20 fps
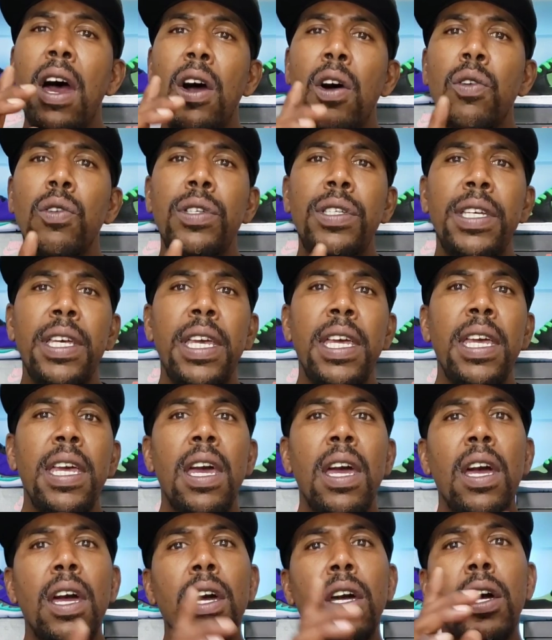OG
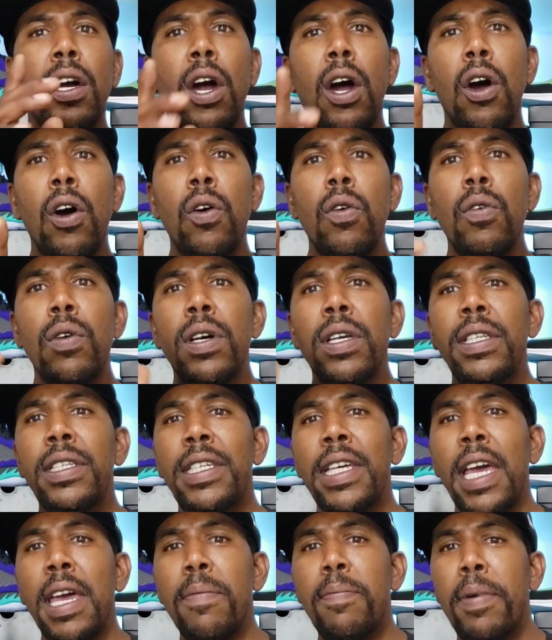
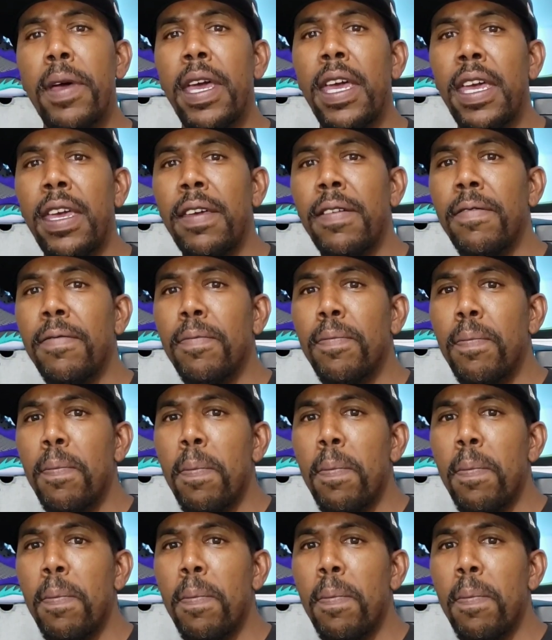CoJP.